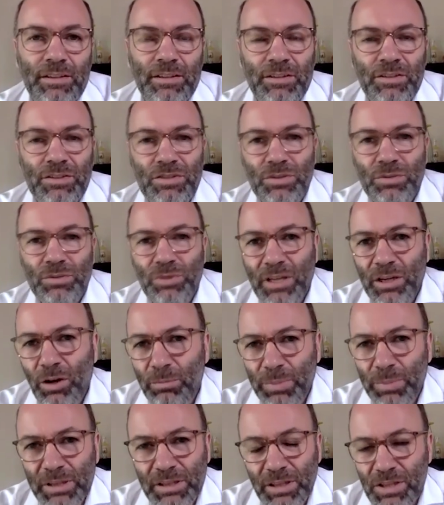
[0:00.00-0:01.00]
So the
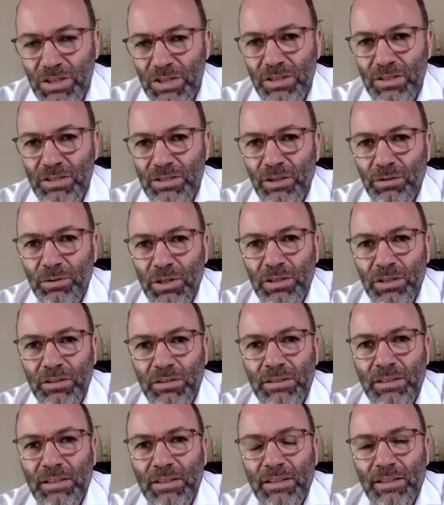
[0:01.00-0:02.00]
competition is going
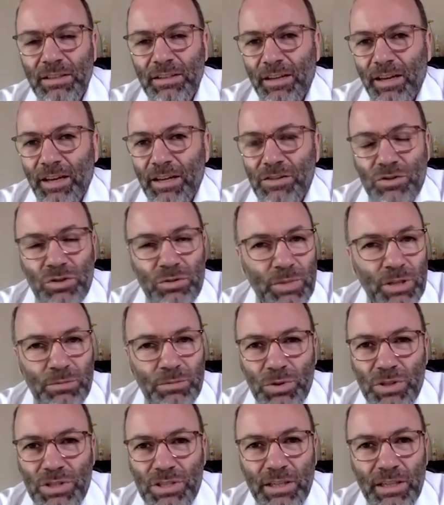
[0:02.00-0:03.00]
on. And Schumann
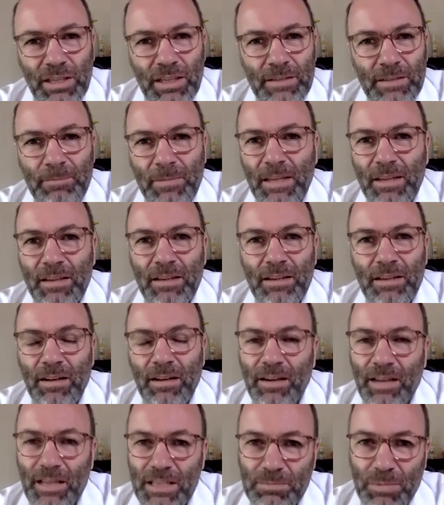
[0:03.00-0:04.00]
would say,
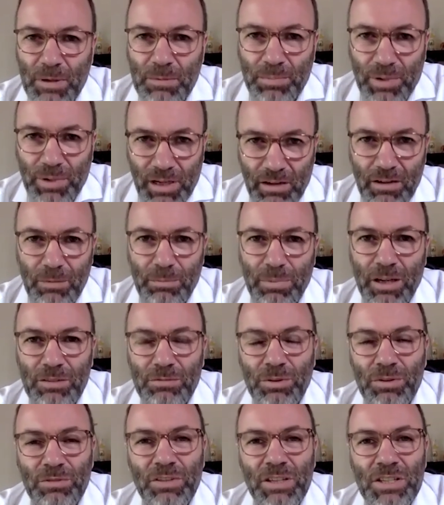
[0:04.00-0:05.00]
let's be proud
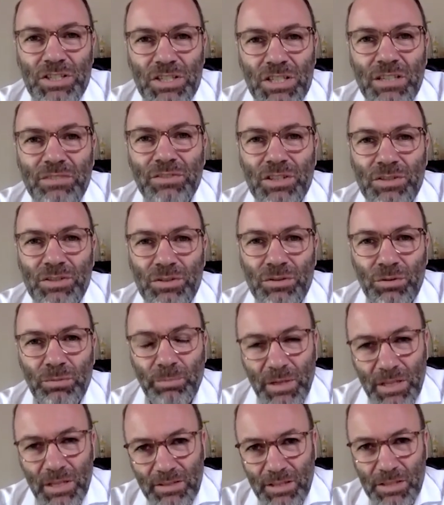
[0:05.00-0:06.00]
about what we achieved as
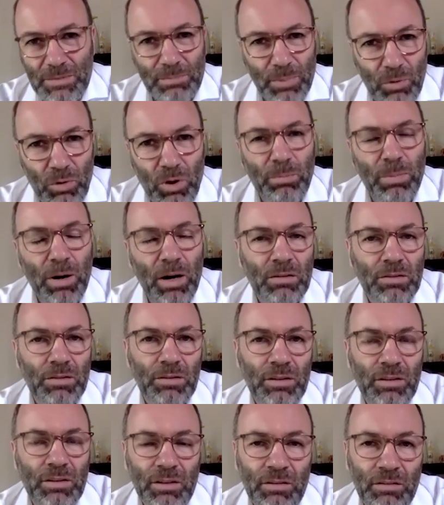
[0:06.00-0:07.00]
Europeans. I spoke about
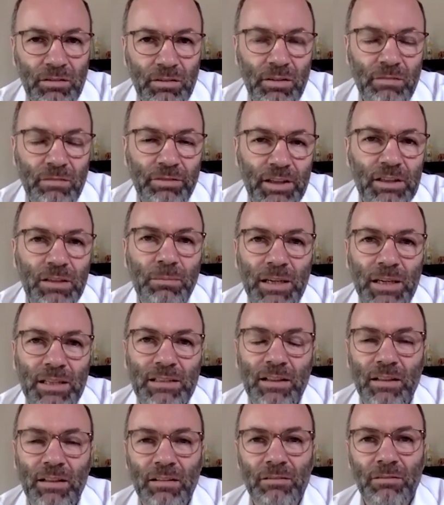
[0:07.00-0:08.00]
the
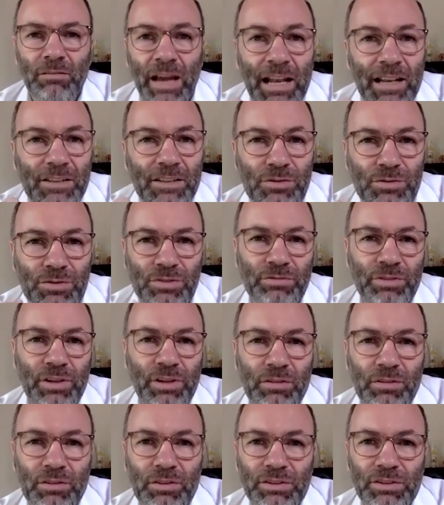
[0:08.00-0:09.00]
fundamental values of
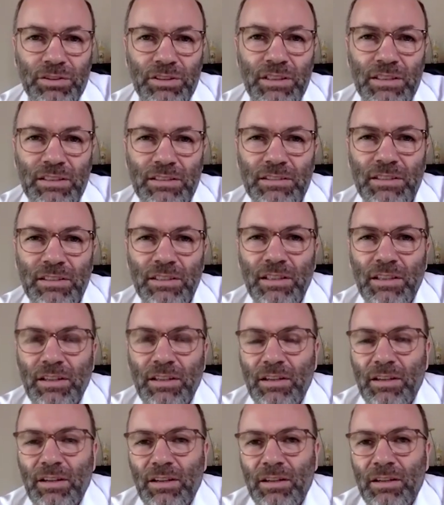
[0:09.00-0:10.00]
our continent.
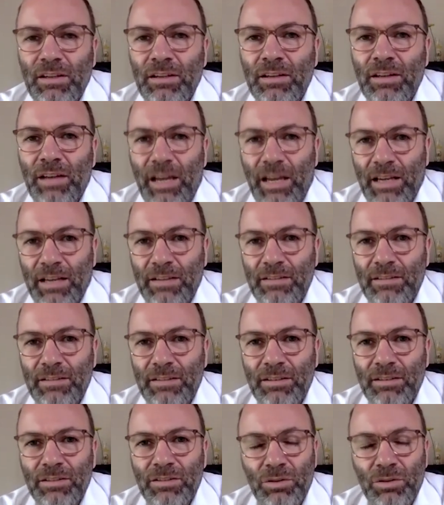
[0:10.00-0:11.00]
And
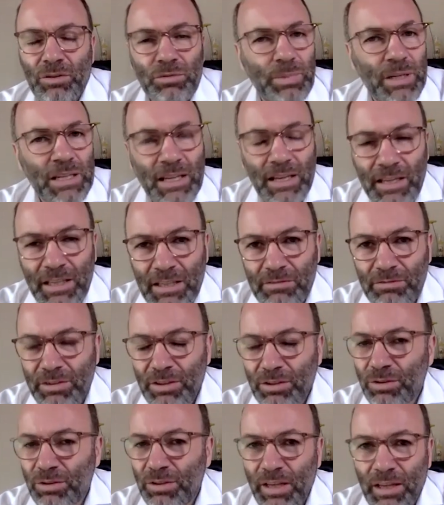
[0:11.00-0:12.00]
don't be naive.
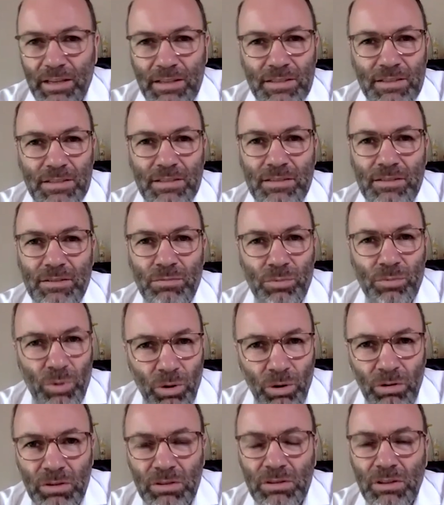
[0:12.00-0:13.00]
In today's
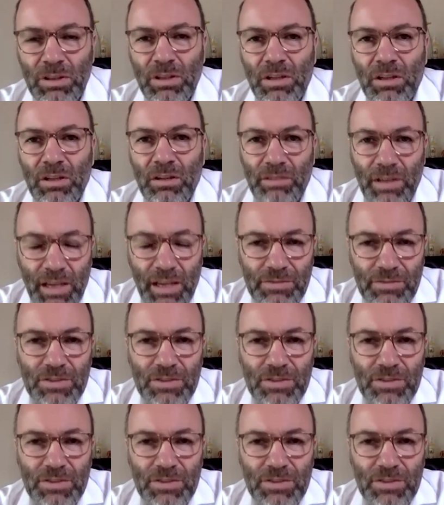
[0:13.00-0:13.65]
world, we